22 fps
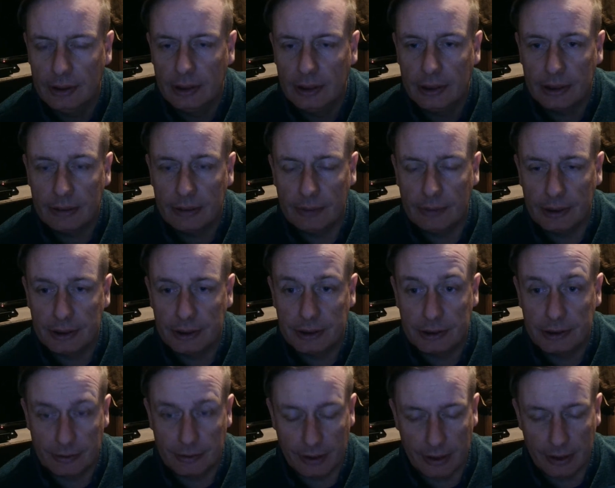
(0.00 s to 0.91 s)
Which, The
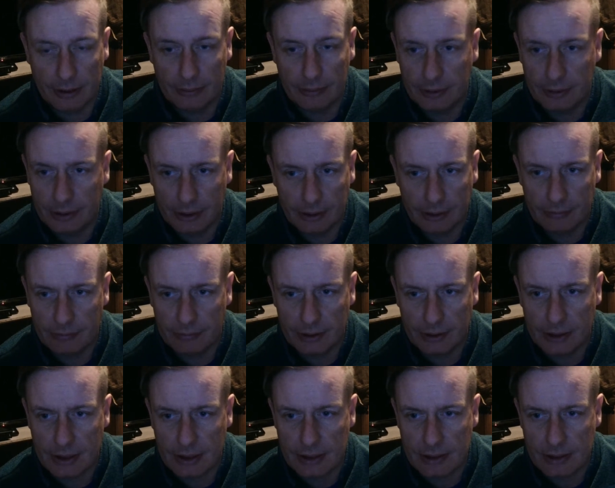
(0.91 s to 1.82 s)
Greyhound, yeah,
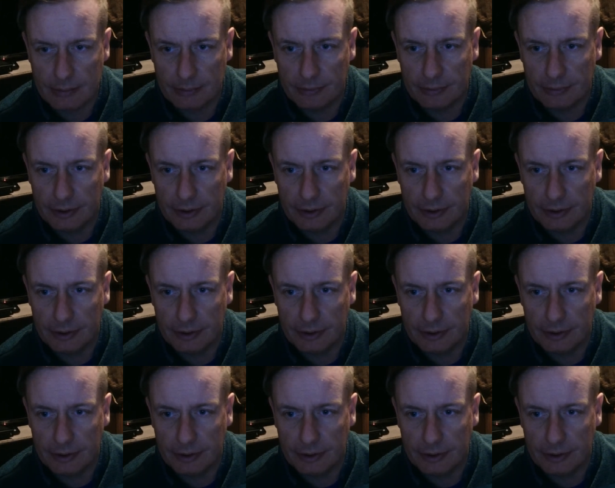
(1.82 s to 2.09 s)
fantastic movie.